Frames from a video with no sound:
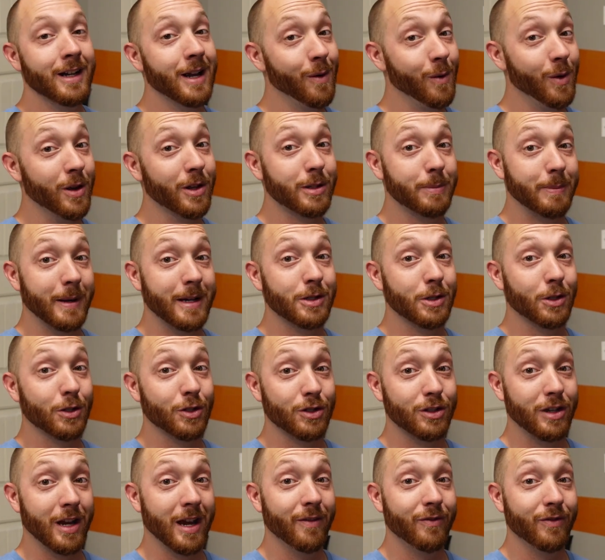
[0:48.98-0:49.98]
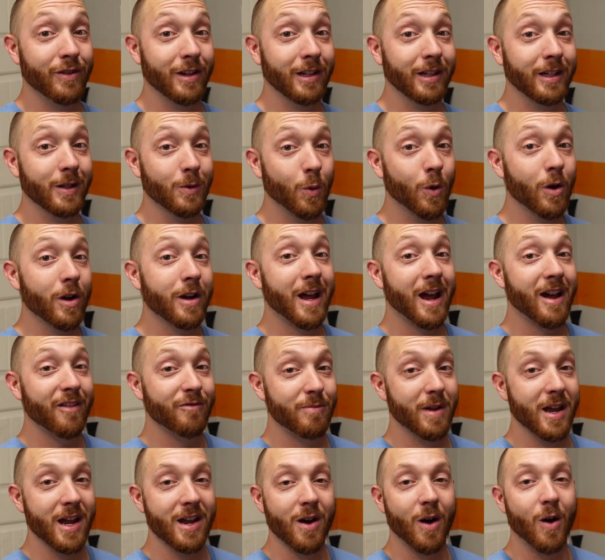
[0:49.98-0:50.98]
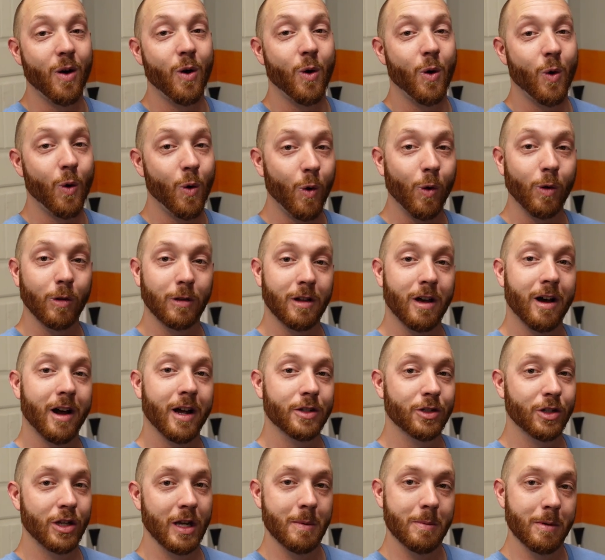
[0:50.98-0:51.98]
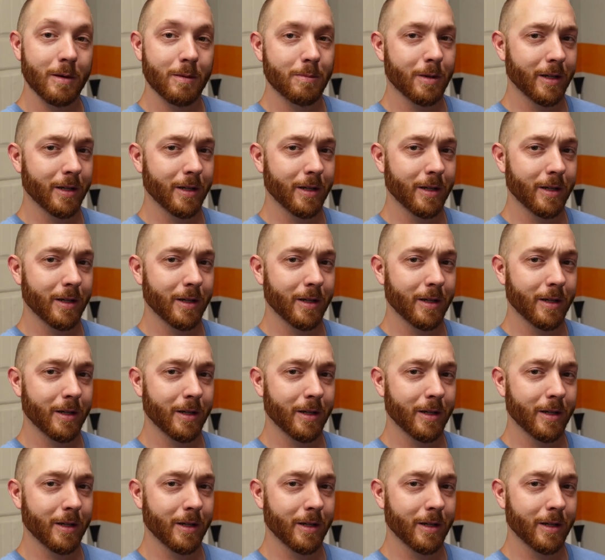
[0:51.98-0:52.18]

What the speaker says: wheel spacers definitely would have been a whole lot cheaper,